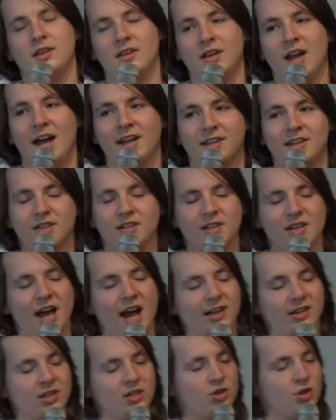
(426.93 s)

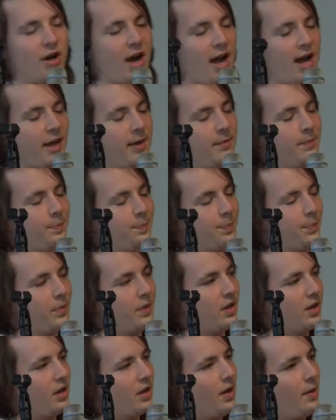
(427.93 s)
Not to try and
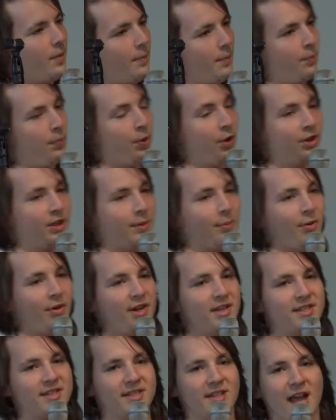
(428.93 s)
put the
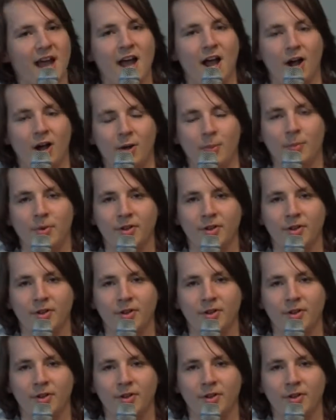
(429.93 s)
place down,